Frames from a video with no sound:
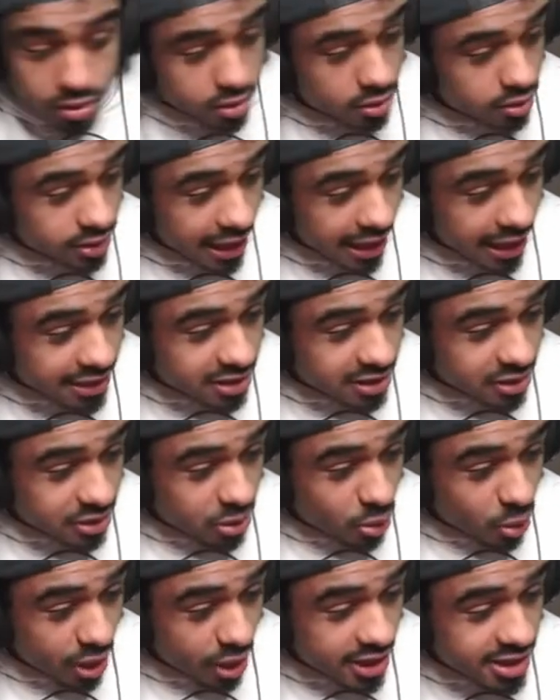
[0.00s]
That's
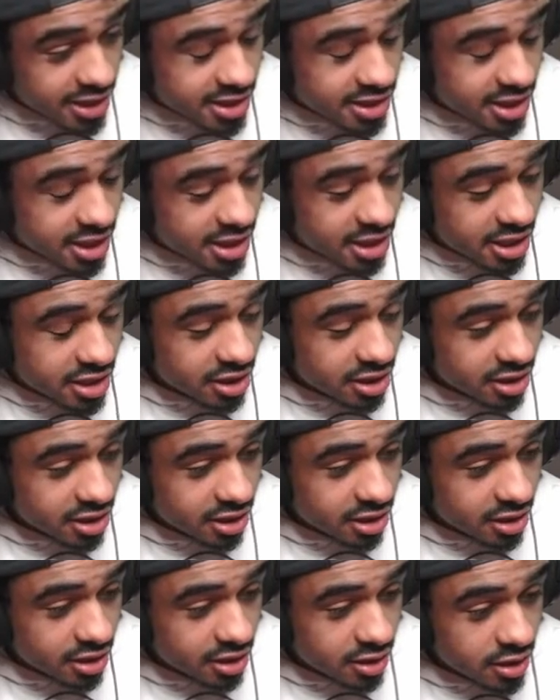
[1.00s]
crazy.
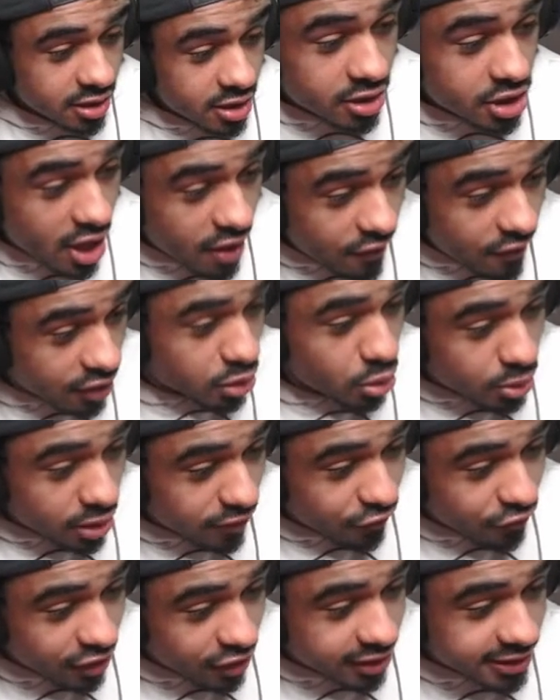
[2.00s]
Never do the
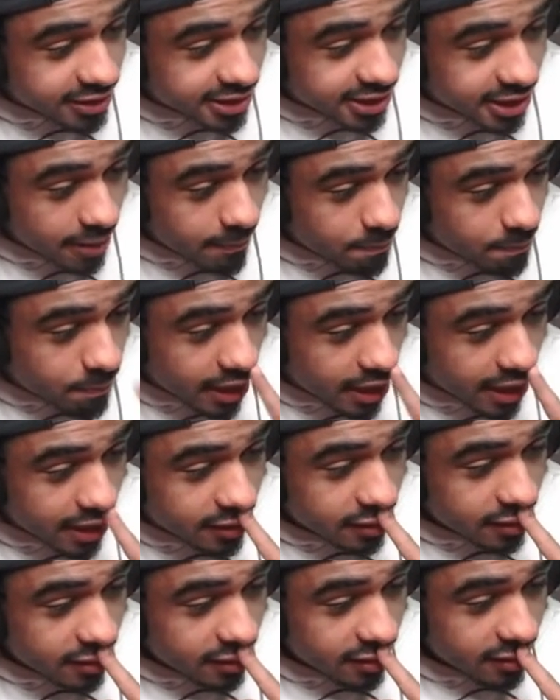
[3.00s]
freaking skip, man.
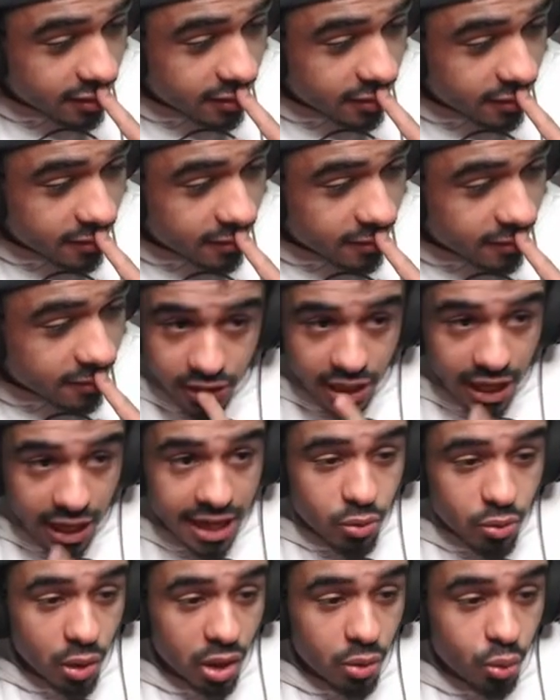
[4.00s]

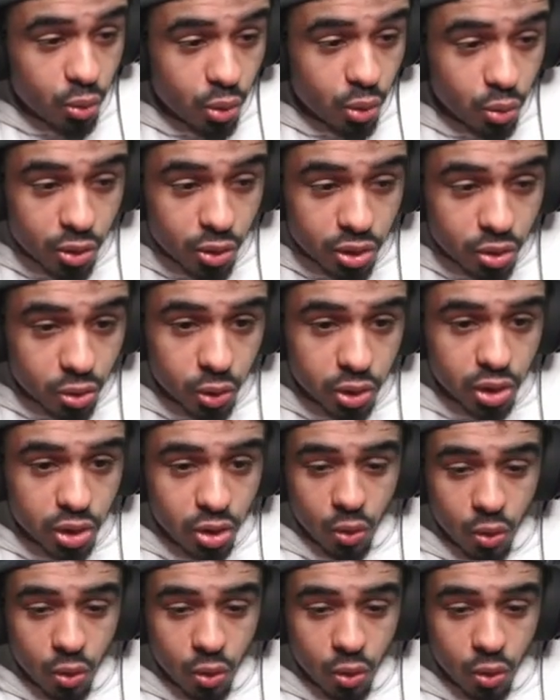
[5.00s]
Anyway, we, we, go,